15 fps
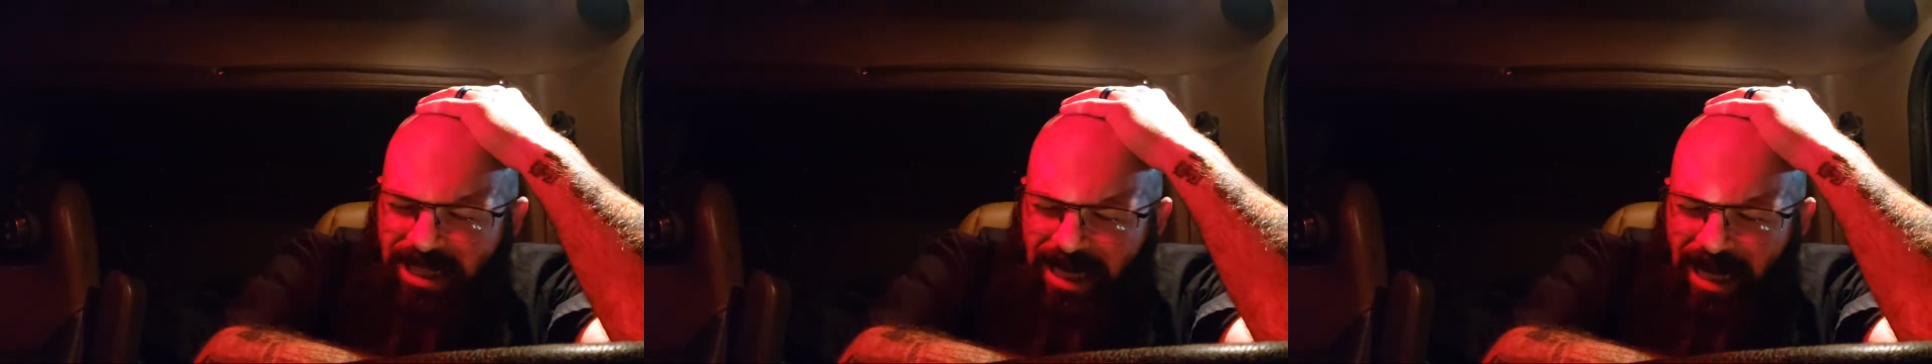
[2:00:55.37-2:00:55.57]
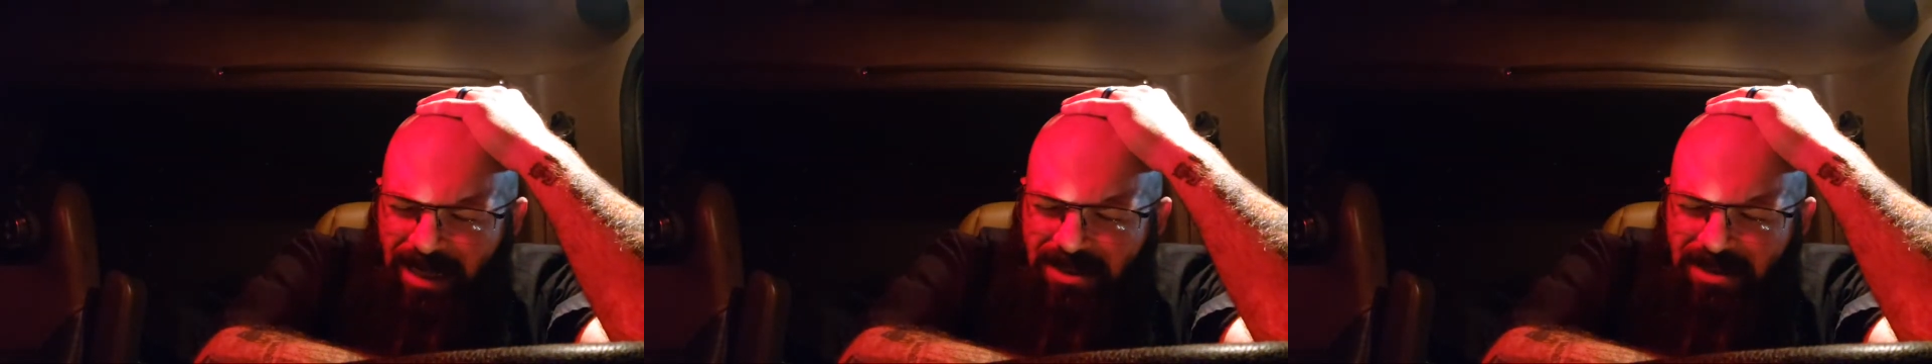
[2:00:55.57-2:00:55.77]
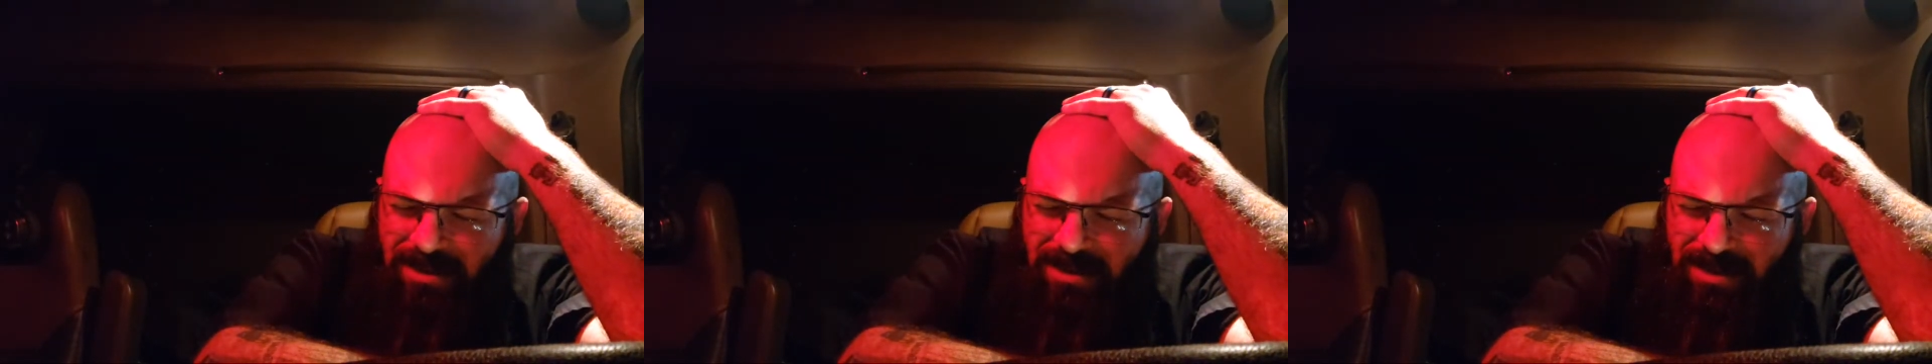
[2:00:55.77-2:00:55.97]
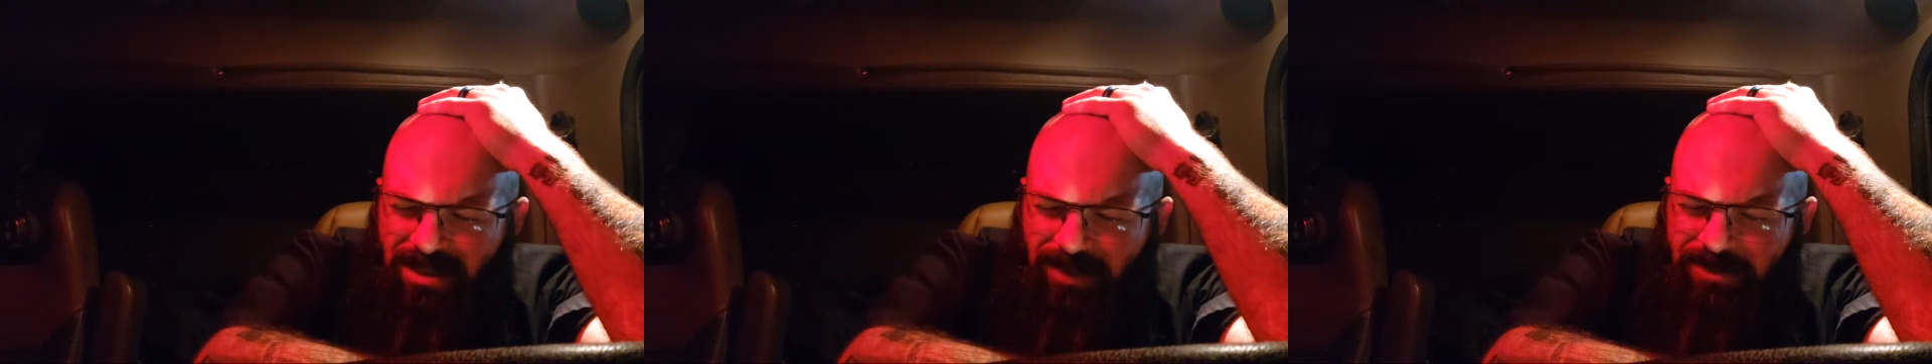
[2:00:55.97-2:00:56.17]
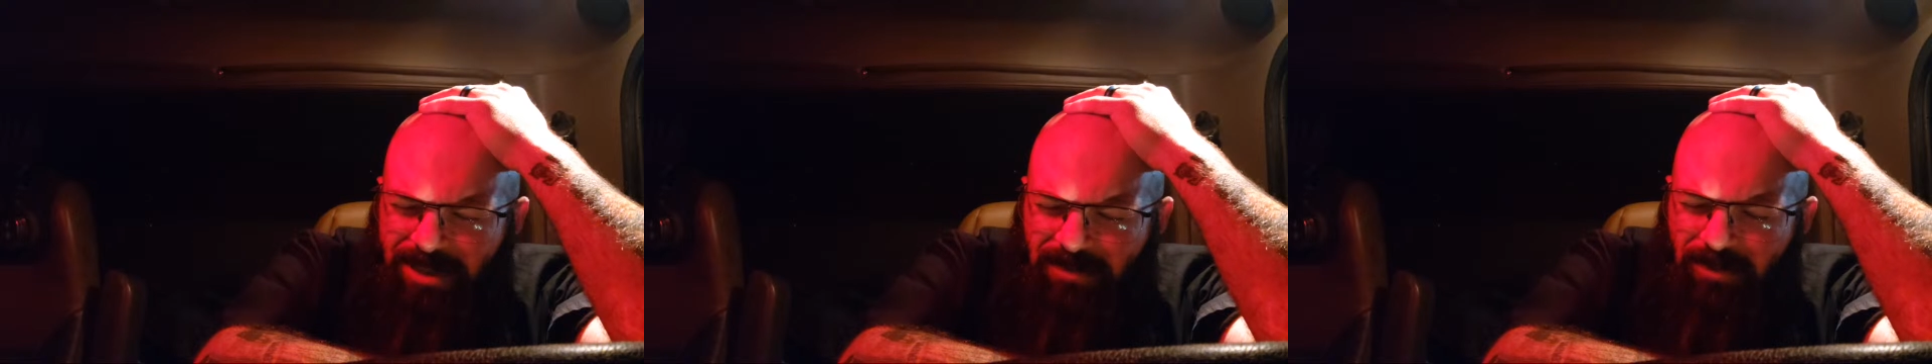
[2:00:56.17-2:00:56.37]
say
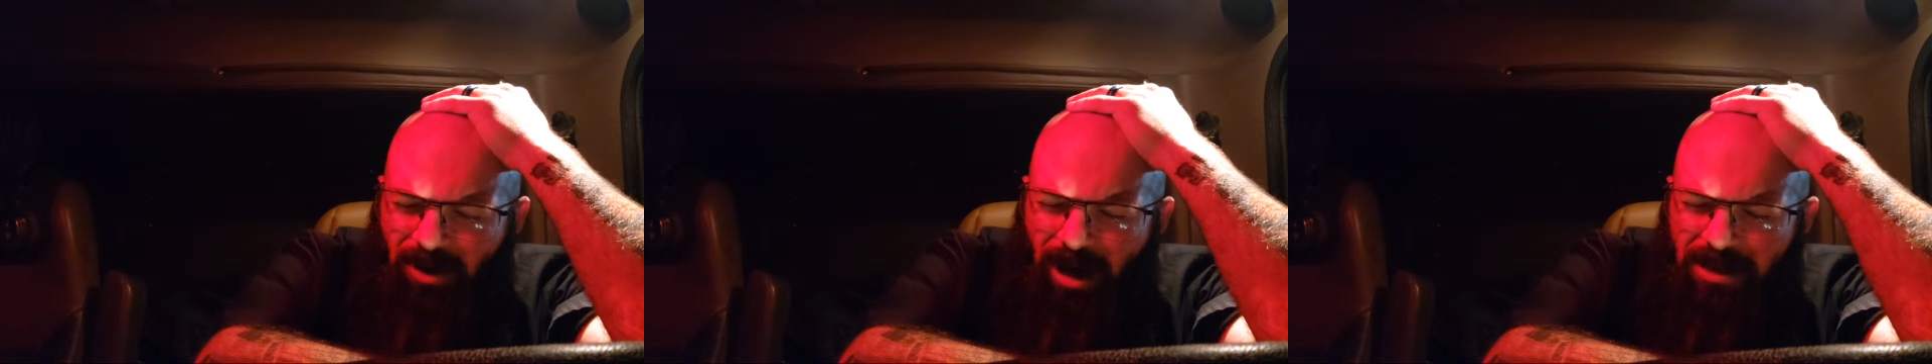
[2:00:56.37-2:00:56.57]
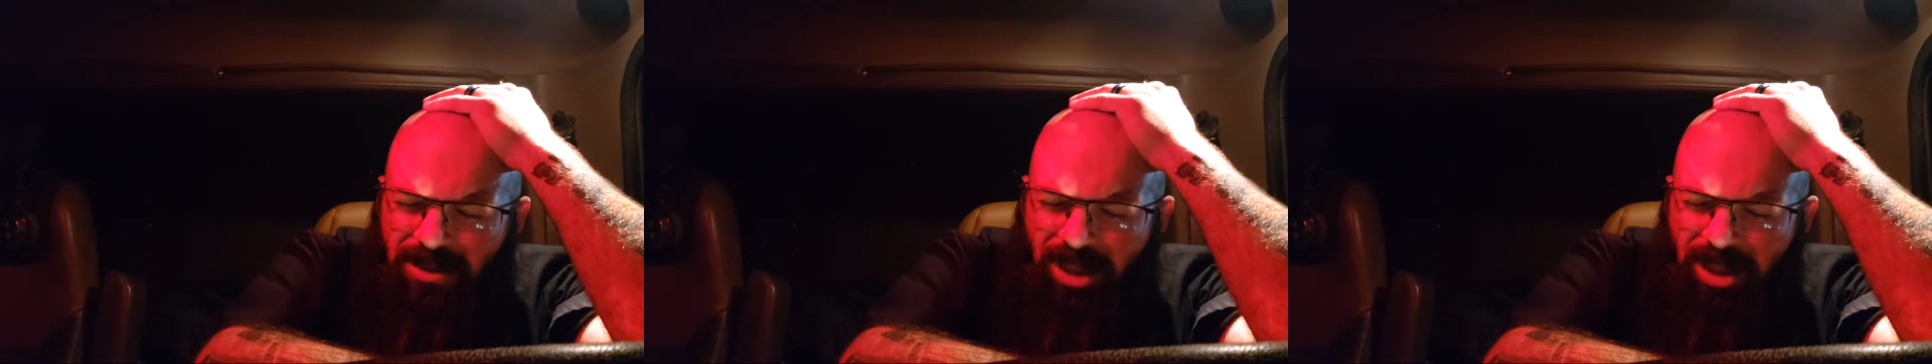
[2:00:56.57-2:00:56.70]
October